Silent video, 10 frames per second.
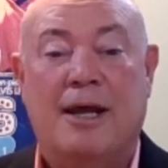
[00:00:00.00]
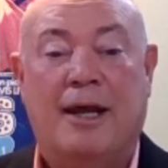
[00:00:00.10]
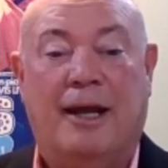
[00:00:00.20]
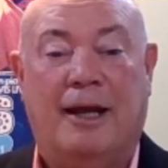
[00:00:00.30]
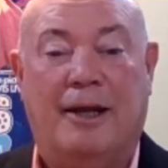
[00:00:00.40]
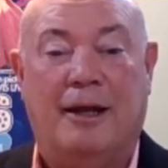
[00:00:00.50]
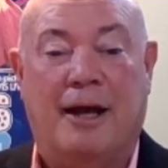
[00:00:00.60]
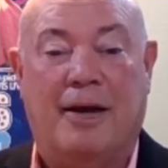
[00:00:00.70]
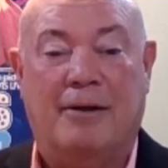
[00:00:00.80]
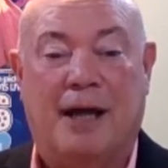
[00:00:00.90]
And
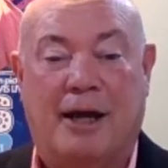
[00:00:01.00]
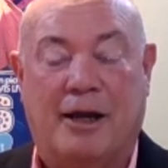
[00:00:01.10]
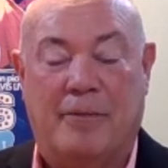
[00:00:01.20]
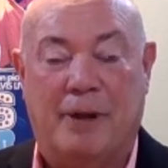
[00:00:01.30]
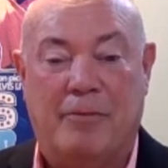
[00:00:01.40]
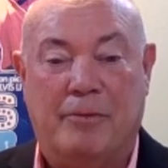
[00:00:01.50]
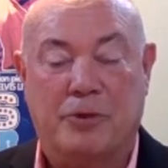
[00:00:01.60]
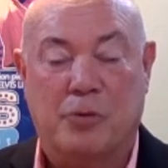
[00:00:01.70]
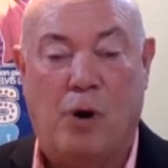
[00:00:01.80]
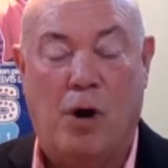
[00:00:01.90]
uh, I am able
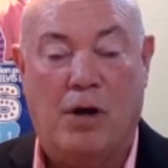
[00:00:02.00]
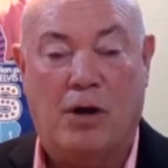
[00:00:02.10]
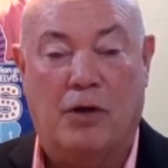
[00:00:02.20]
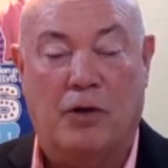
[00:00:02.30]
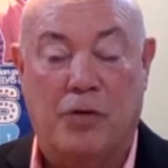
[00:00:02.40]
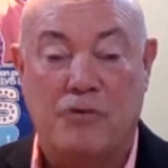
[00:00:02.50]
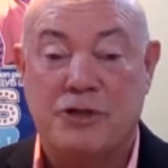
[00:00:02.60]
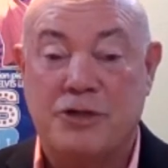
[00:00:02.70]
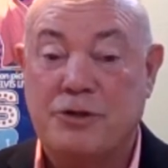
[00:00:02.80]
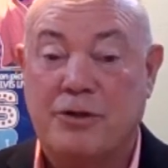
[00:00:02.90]
to walk, although
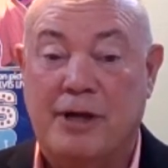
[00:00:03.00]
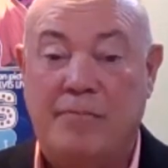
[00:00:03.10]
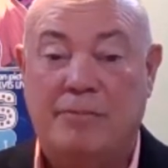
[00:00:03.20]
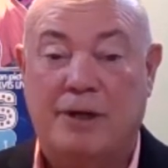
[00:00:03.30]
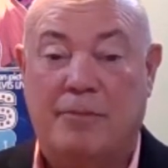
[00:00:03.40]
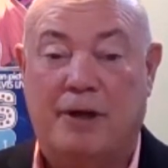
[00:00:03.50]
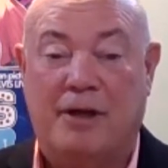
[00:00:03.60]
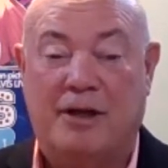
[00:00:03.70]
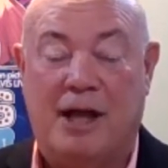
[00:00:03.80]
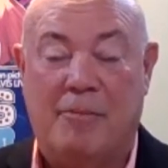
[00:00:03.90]
gingerly. I'm not
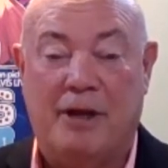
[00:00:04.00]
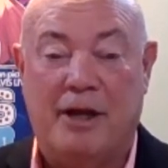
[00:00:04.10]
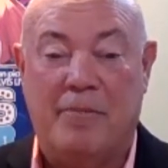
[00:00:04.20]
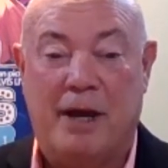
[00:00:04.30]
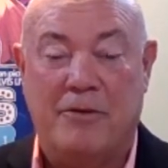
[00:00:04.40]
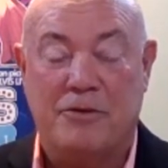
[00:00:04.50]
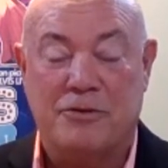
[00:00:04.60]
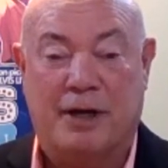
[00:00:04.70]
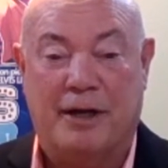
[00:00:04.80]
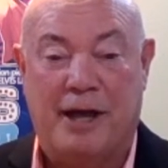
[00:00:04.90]
climbing any mountains
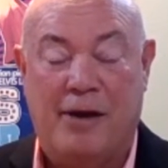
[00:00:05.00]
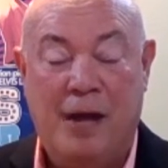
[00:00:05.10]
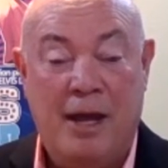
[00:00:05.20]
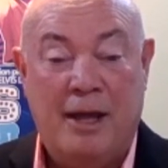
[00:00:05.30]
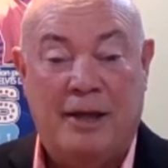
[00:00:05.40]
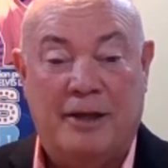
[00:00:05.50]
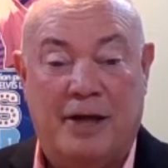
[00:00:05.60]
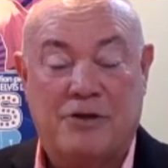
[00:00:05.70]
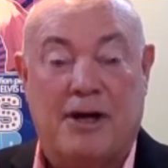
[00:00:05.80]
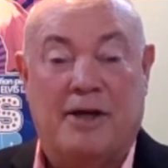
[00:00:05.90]
right now,
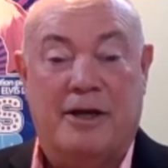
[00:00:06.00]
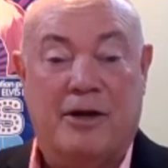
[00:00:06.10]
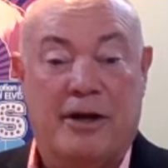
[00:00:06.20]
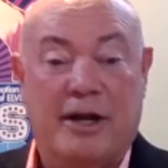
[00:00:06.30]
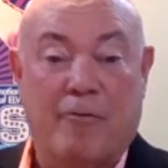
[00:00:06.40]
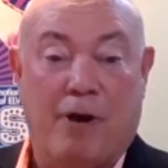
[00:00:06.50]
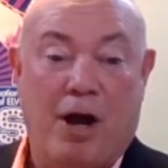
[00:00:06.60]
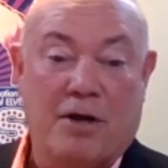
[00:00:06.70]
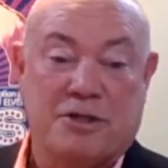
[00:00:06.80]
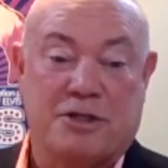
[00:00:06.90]
not trying to get on any
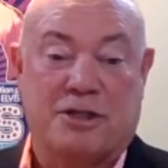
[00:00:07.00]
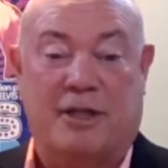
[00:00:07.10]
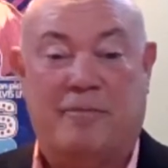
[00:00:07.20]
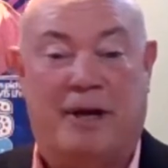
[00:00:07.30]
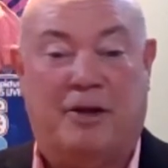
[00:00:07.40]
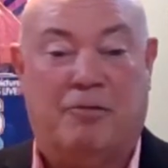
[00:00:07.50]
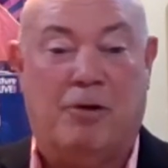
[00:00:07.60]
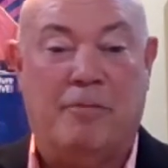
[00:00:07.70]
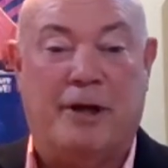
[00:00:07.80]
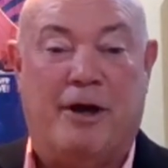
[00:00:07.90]
rocks that might
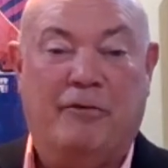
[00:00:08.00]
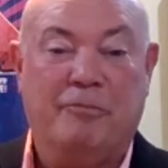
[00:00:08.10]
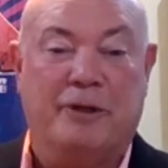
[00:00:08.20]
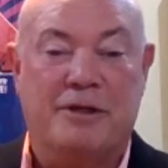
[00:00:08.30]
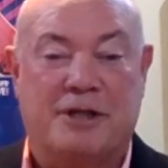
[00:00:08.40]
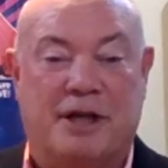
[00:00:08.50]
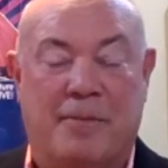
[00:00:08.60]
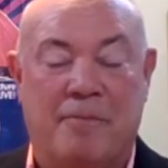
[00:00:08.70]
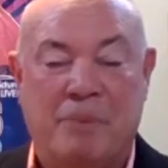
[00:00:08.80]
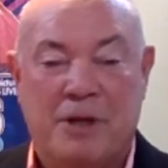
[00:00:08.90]
throw me off, but uh,
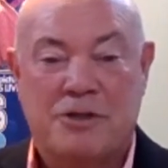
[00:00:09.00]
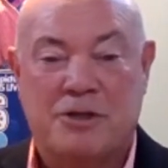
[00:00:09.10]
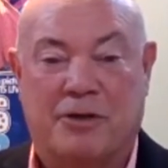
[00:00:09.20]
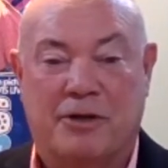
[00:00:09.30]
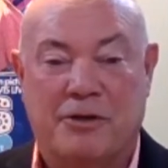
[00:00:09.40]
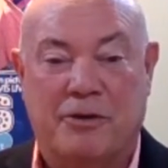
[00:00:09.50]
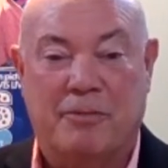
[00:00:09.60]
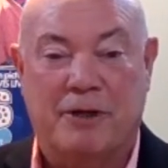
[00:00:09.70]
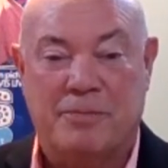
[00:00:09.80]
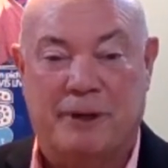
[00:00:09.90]
certainly doing
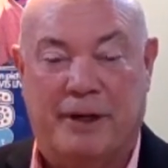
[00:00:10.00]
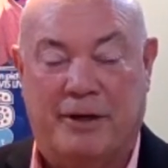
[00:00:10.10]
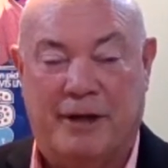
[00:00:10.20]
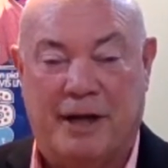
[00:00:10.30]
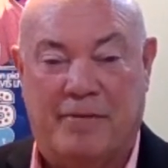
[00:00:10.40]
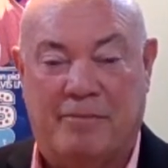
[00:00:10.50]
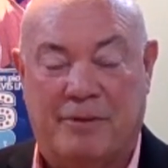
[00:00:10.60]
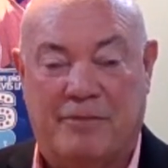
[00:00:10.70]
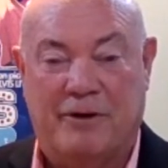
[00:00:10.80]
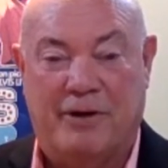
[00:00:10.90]
much better. And I'm
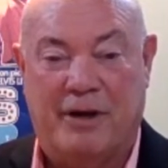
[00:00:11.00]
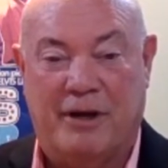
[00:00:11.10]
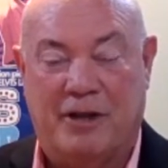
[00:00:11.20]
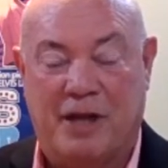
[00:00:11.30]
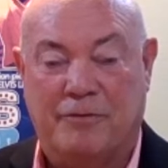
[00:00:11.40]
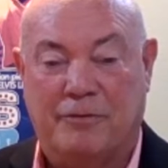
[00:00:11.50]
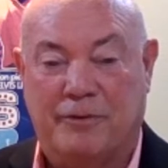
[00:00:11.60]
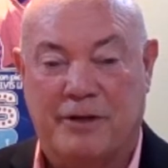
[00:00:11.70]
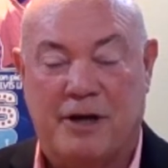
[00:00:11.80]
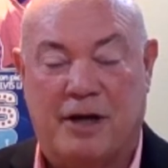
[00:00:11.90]
very uh, thankful for
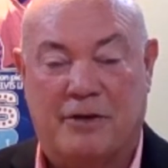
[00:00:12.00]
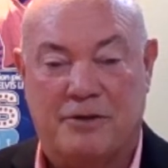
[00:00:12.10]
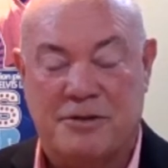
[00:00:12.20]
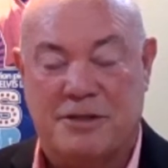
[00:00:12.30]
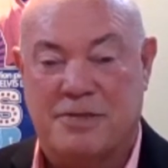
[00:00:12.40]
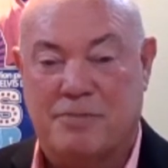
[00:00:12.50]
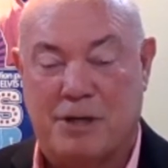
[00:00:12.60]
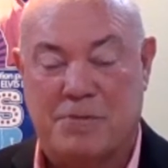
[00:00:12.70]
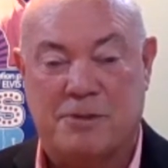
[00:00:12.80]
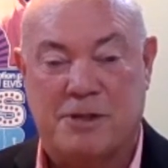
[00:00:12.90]
the doctors at
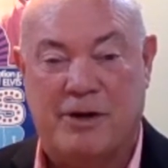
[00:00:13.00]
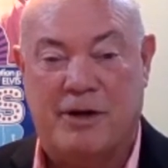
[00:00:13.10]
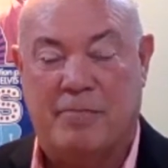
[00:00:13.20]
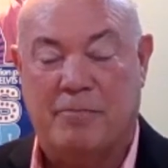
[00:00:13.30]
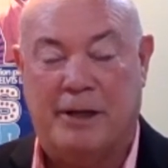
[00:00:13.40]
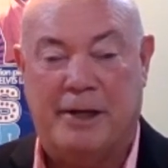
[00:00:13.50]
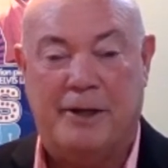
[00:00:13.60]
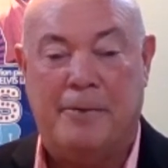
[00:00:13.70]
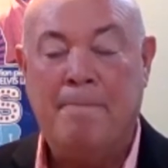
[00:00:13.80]
Presbyterian in Plano,